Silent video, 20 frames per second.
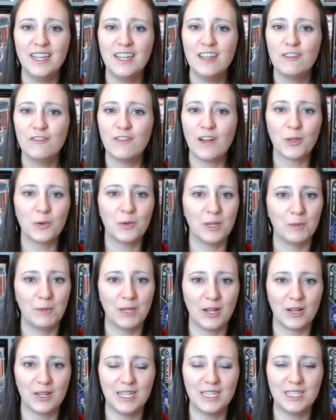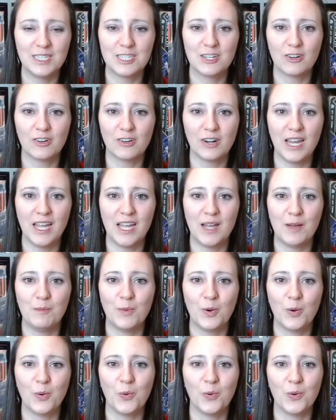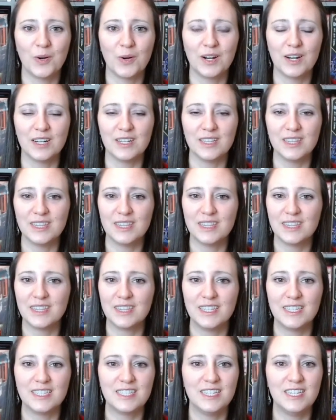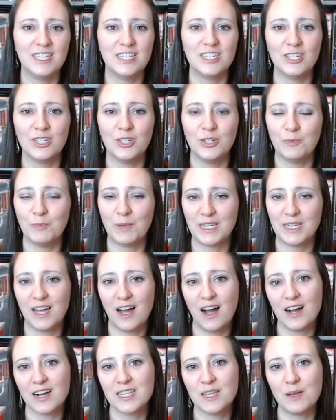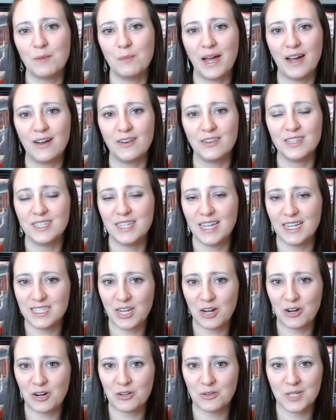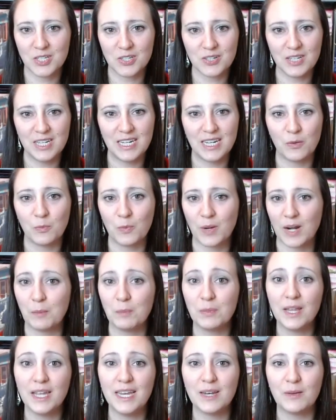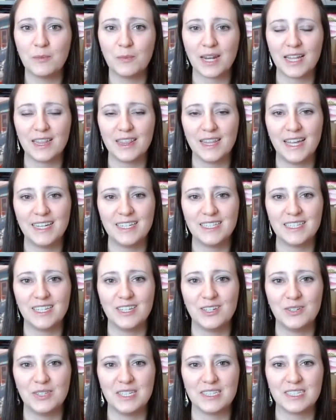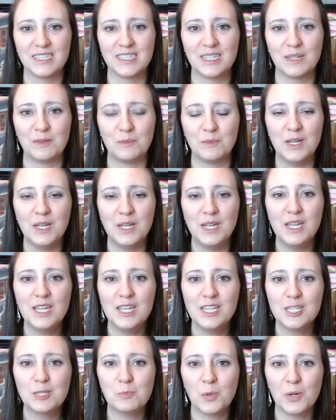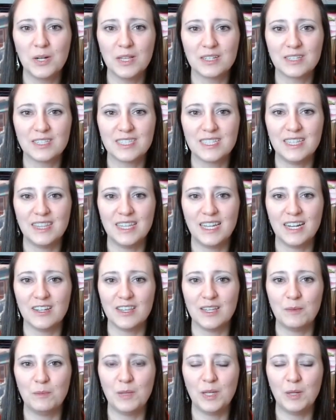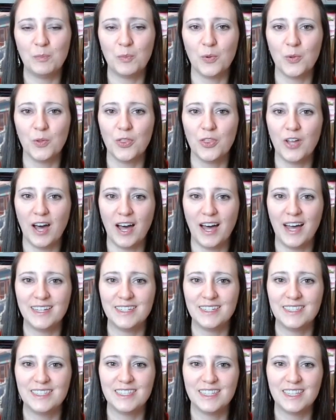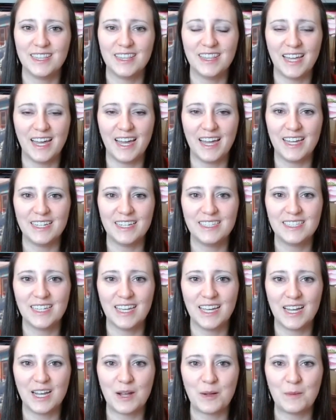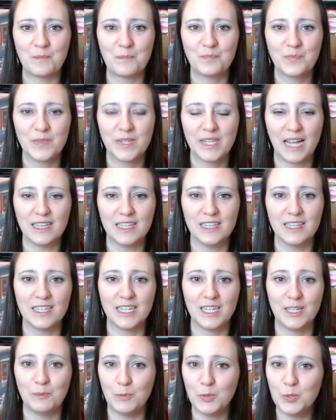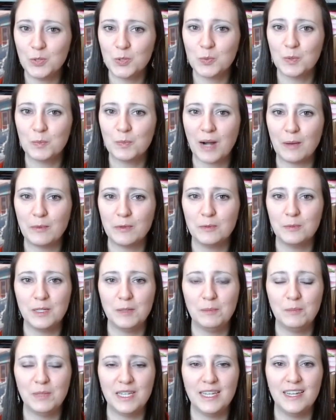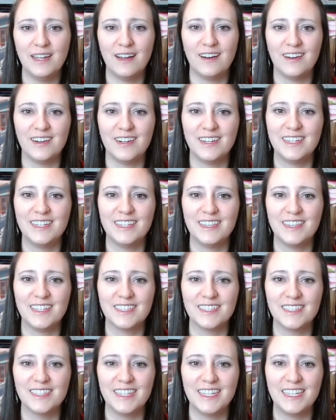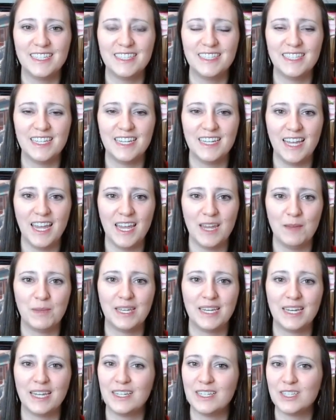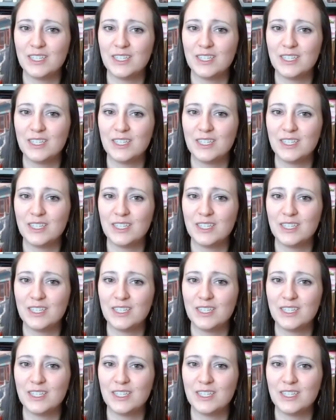following me on Instagram or listening to my talks about the Dice Tower Retreat and what I played and what I liked? I know there's some spoilers in there that people thought that Galilean Moons would probably be on this list. It came in at